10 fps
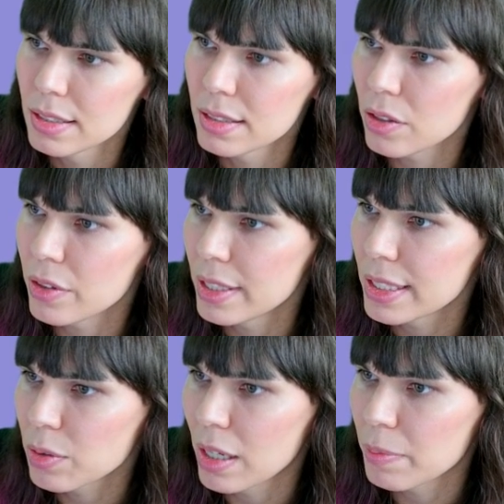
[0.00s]
So
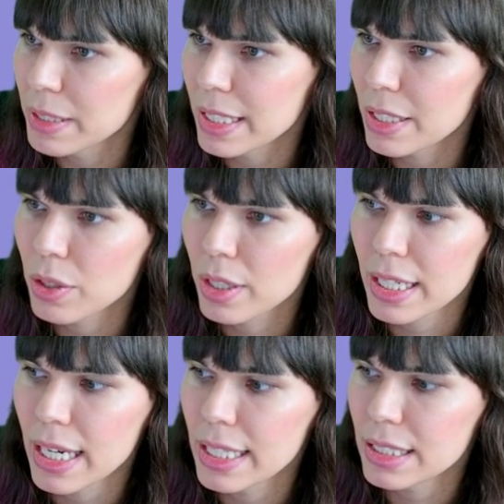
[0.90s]
this will help us stay
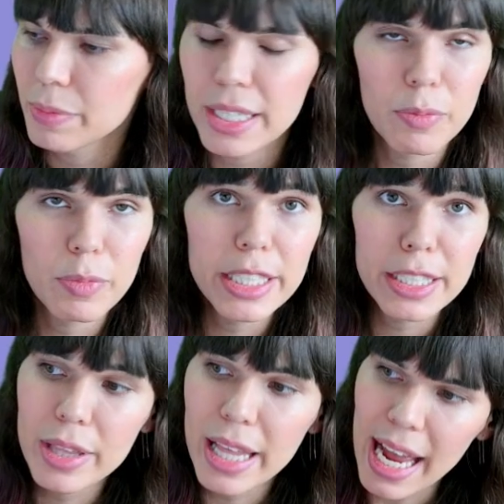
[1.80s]
organized, and we
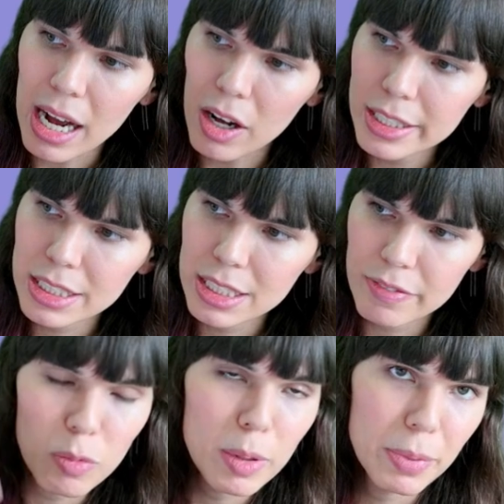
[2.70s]
know that all the stuff
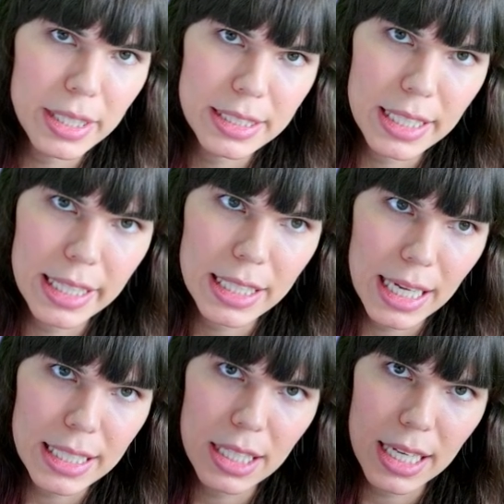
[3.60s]
that we put inside the
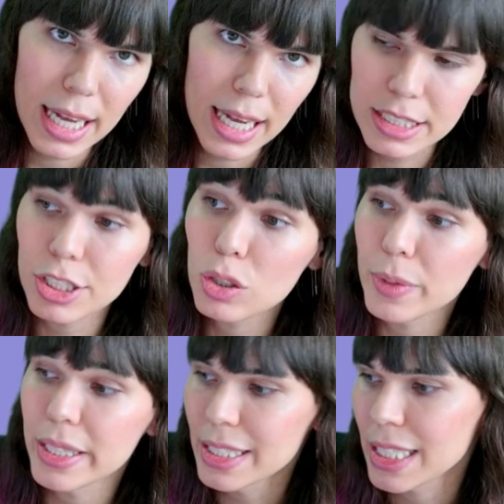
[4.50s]
class has to do
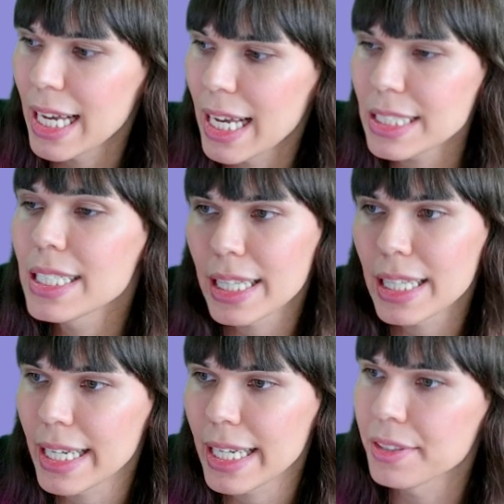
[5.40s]
with this class and
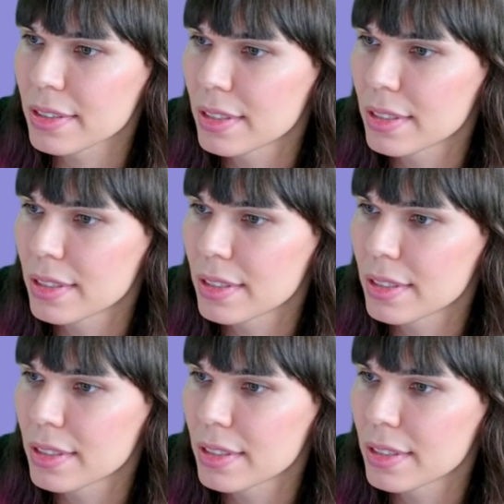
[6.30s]
nothing else.